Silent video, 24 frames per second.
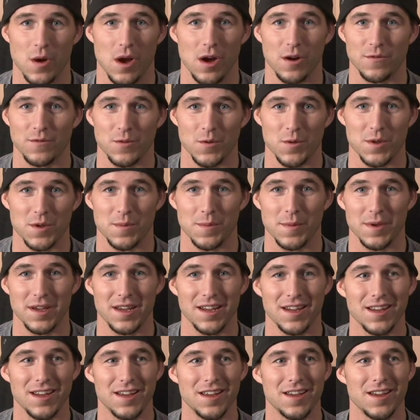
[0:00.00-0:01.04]
helpful with
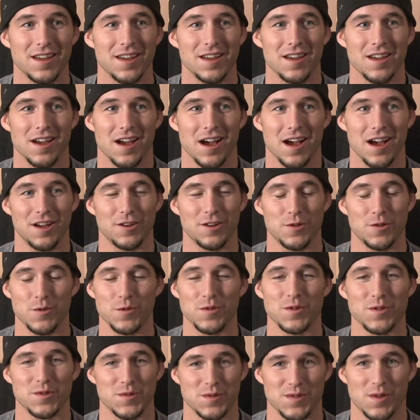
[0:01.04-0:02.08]
me, knew
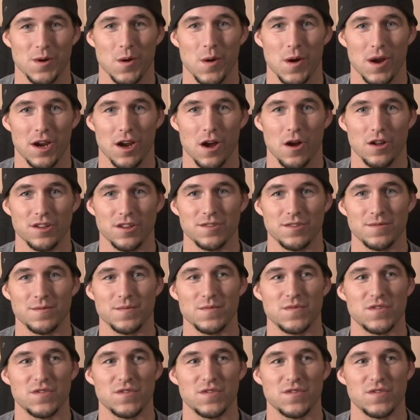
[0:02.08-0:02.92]
this was going on.